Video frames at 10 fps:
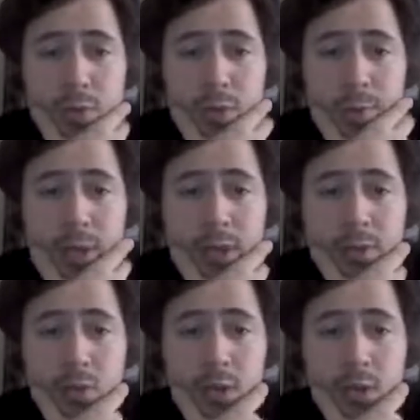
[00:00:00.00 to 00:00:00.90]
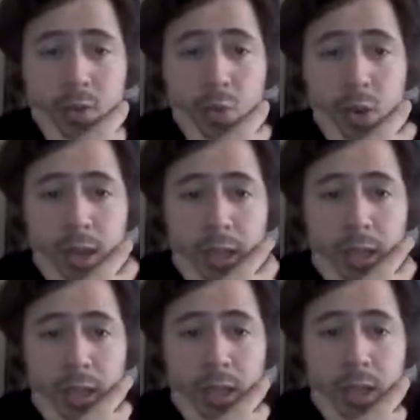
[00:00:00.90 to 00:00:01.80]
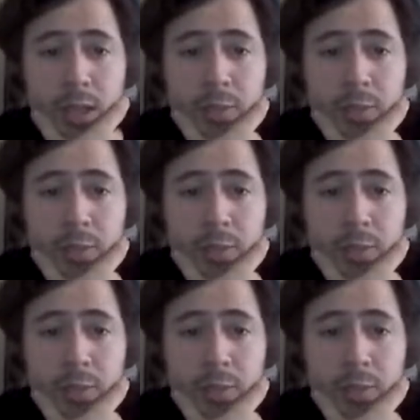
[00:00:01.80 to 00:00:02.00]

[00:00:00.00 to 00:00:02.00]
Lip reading: for the beginning of 2020,